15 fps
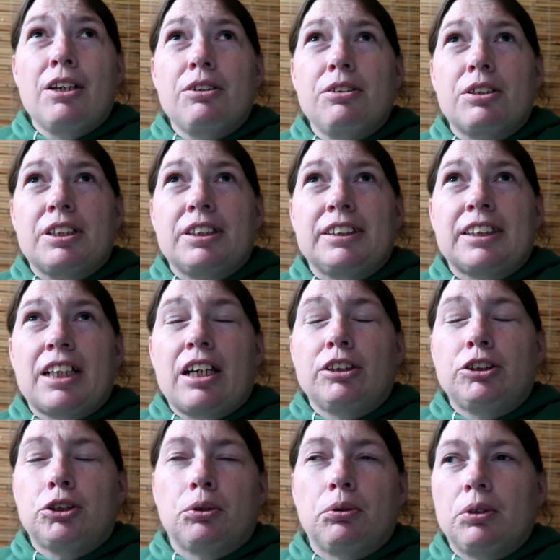you can say,
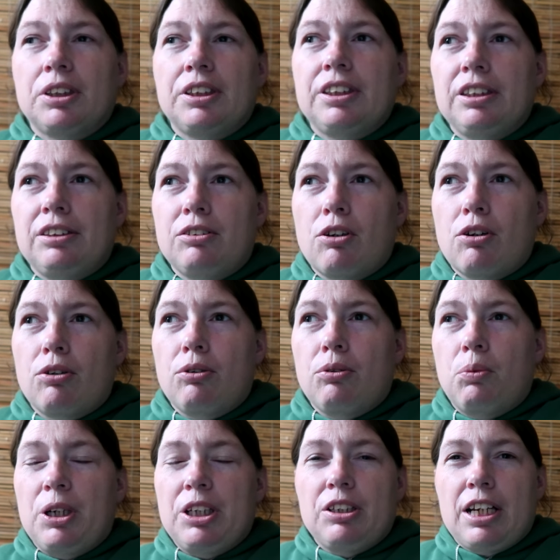surely you didn't know
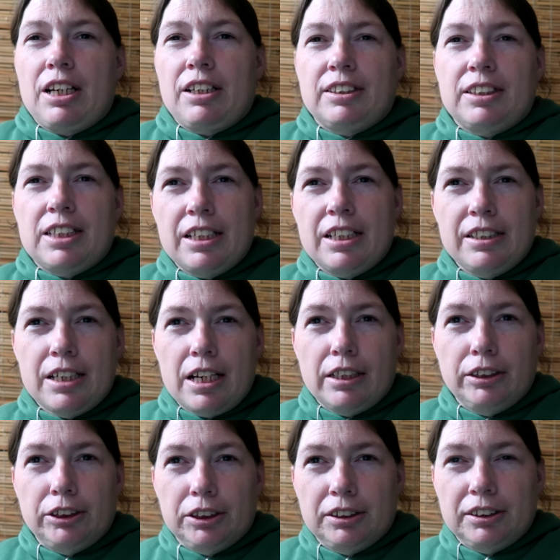when you had
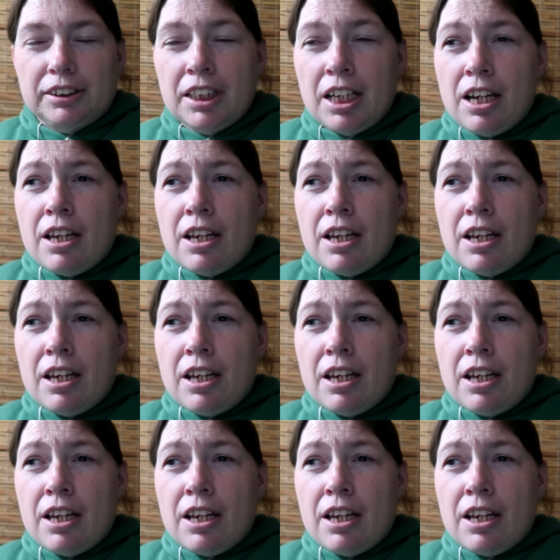teenagers